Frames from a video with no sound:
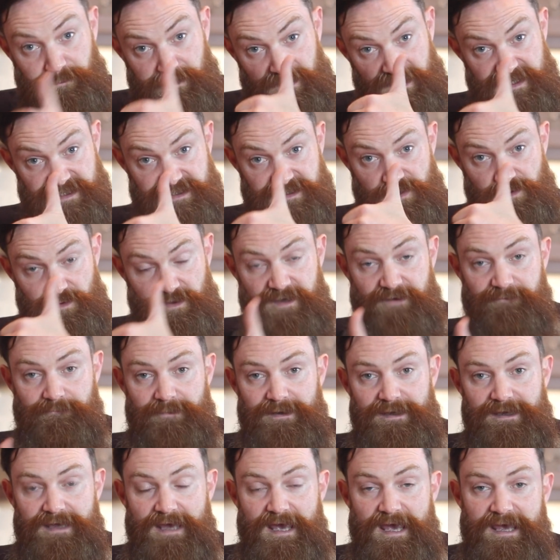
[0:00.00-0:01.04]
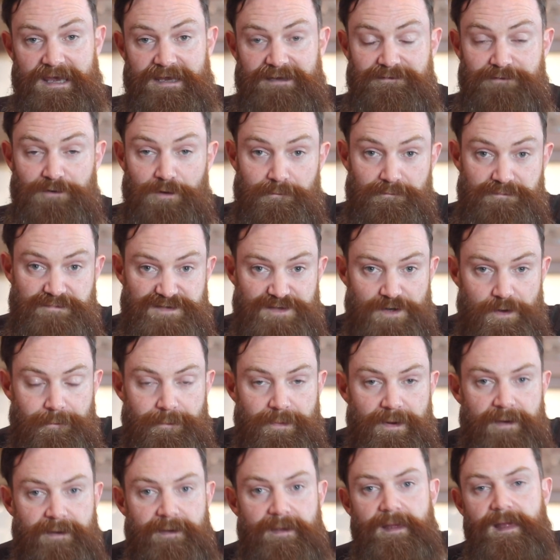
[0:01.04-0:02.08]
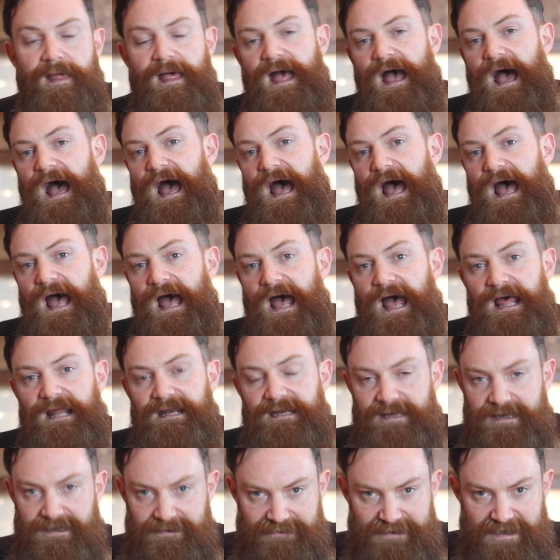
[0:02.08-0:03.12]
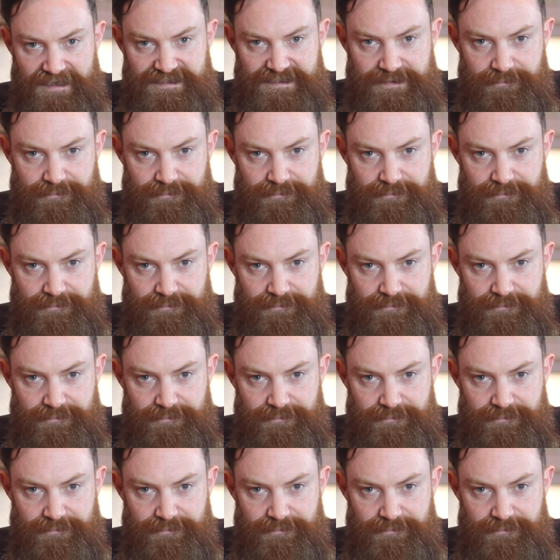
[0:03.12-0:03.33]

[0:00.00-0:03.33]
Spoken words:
please do give me a thumbs up and hit that